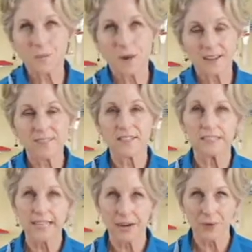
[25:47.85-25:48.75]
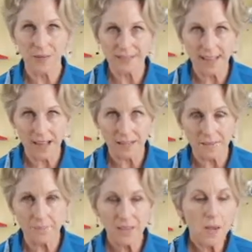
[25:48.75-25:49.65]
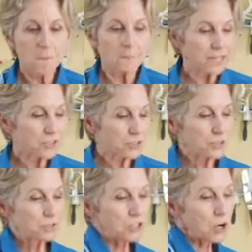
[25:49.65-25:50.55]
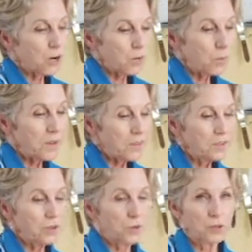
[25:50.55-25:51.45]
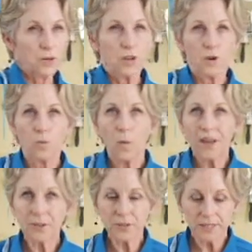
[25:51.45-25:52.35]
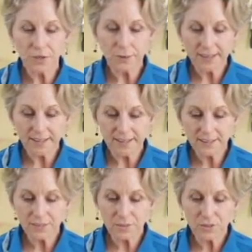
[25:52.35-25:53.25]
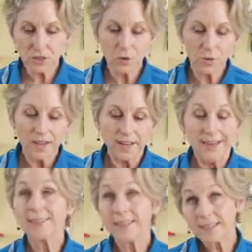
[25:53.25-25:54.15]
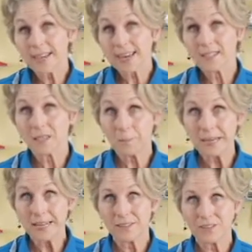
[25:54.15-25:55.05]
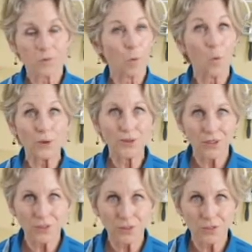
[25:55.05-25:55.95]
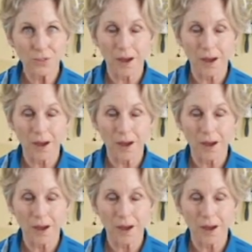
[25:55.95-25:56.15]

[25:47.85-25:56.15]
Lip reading: ways to layer a salad. Make sure you start with your wetter ingredients. So in this case, the beans, or you could use